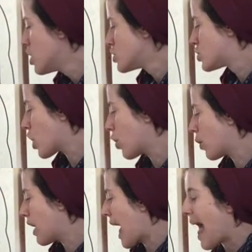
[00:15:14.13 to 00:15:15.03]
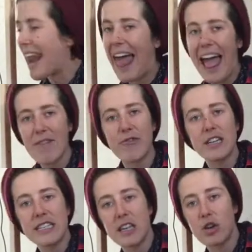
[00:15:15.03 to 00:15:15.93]
So at
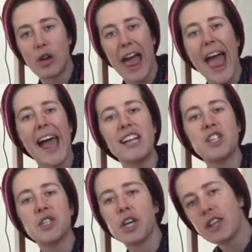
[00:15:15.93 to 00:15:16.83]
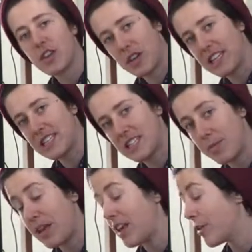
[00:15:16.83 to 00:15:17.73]
every single edge, there needs to
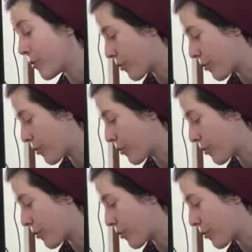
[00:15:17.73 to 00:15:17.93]
be